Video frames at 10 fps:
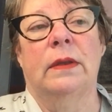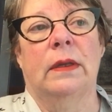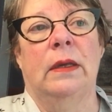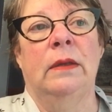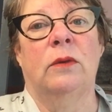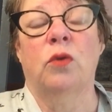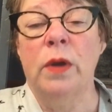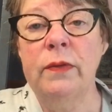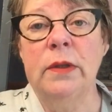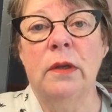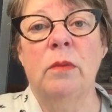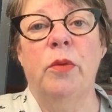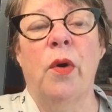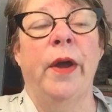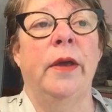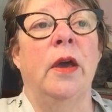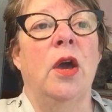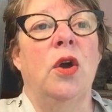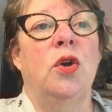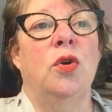He's a grieving little boy
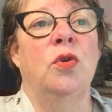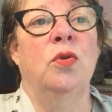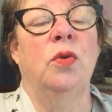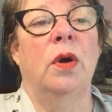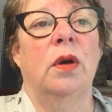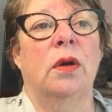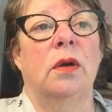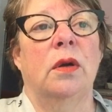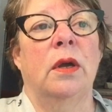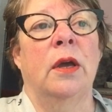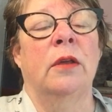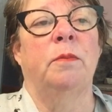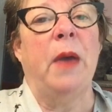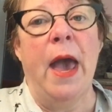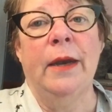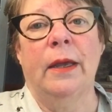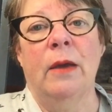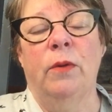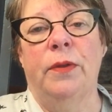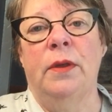who is
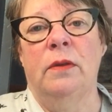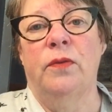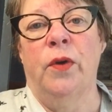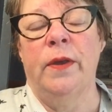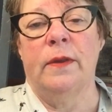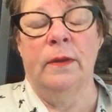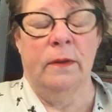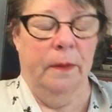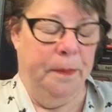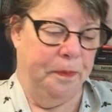panicking with these voices,